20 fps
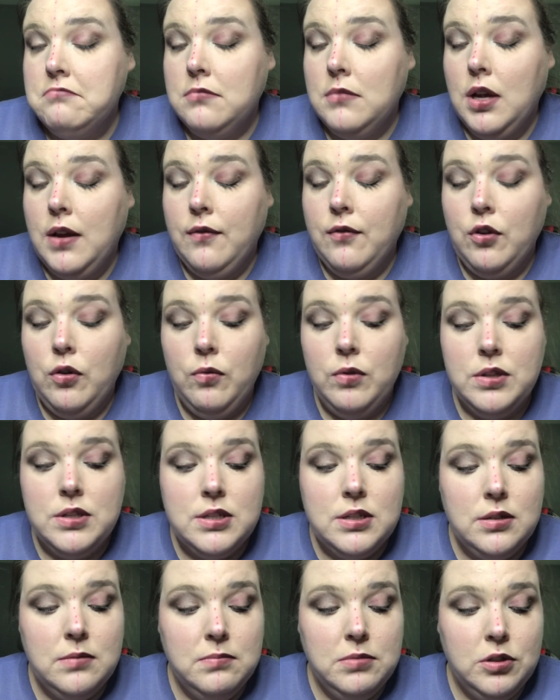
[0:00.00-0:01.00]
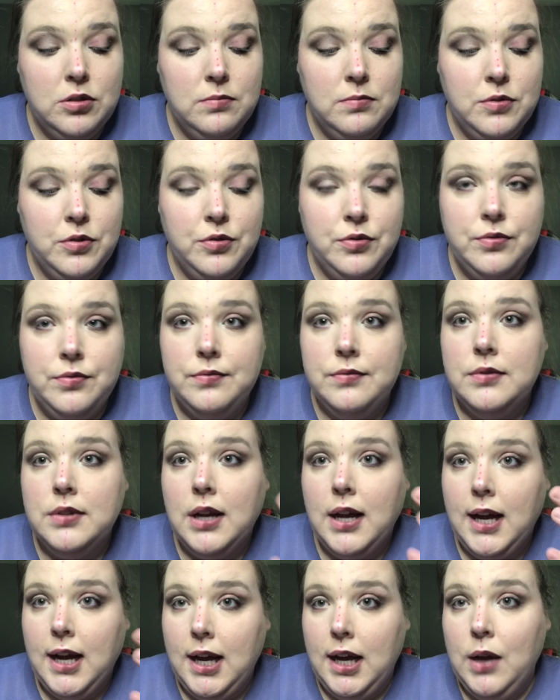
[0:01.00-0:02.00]
Every once in a blue moon,
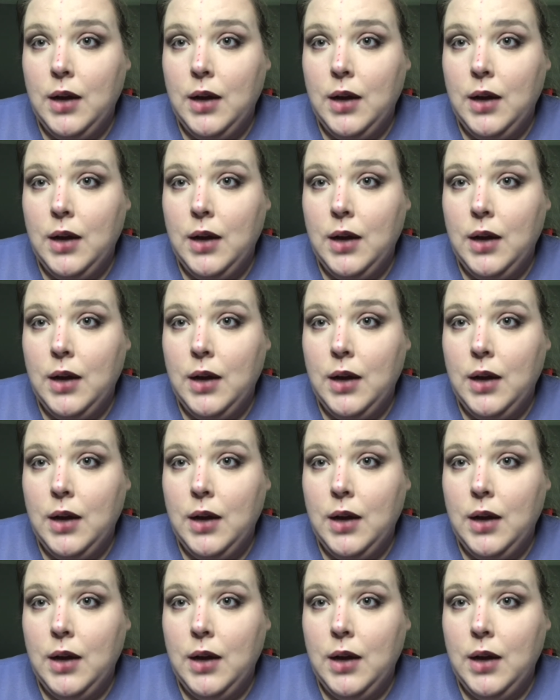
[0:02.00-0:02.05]
I